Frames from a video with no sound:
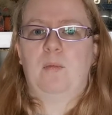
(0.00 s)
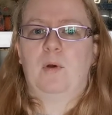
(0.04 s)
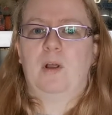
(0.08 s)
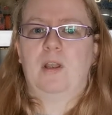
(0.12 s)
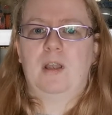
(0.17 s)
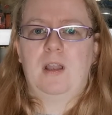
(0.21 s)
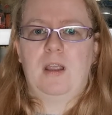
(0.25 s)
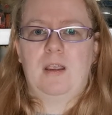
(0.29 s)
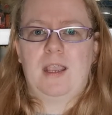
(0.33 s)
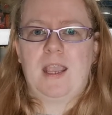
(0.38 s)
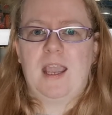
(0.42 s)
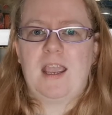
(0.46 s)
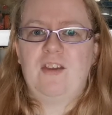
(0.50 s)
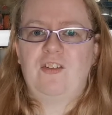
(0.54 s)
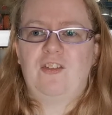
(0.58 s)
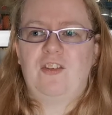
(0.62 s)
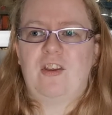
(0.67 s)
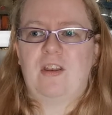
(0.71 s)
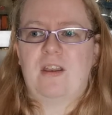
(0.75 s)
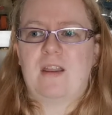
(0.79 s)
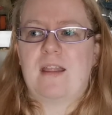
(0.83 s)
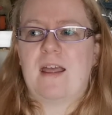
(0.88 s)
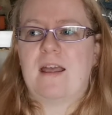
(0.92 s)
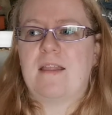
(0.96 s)
one
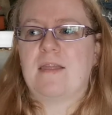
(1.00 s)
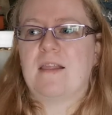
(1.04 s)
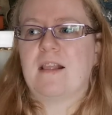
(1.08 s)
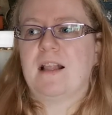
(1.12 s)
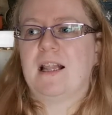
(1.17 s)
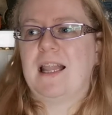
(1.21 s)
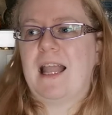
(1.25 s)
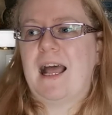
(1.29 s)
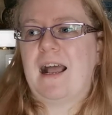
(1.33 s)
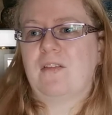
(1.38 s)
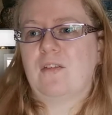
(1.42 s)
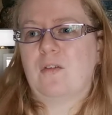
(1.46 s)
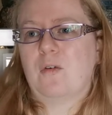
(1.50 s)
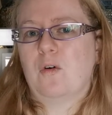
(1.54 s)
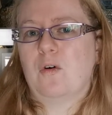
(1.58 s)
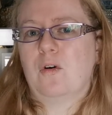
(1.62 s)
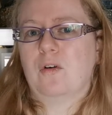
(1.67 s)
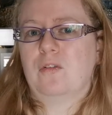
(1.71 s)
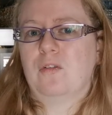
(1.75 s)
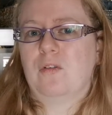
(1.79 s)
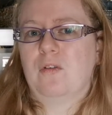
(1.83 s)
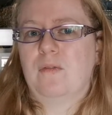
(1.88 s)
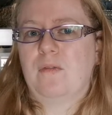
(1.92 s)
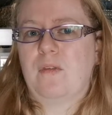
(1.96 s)
location, and then the last
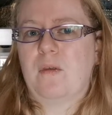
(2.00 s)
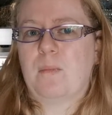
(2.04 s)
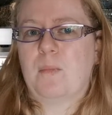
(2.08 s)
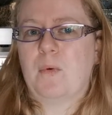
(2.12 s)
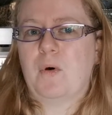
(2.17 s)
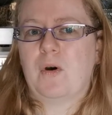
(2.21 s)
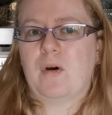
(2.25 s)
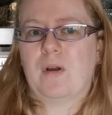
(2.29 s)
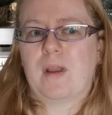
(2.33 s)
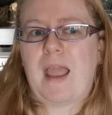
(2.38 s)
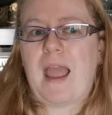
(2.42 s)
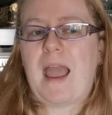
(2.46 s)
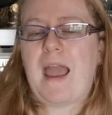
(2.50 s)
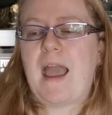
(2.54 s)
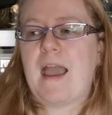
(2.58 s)
quarter of the book